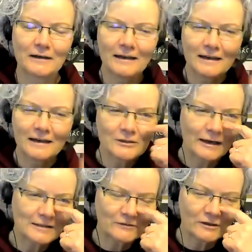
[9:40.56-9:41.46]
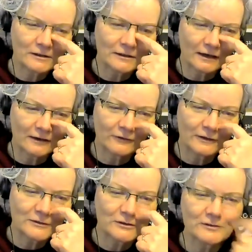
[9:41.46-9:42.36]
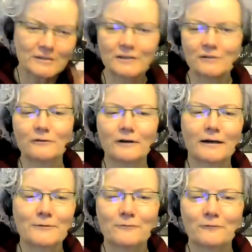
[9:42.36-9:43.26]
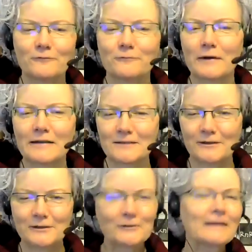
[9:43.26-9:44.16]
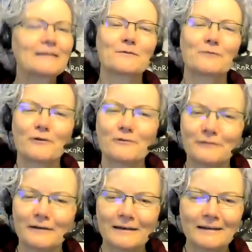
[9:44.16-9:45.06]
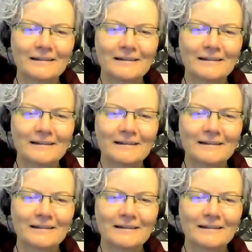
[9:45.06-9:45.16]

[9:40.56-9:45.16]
So Kate, I've introduced you based on your LinkedIn profile.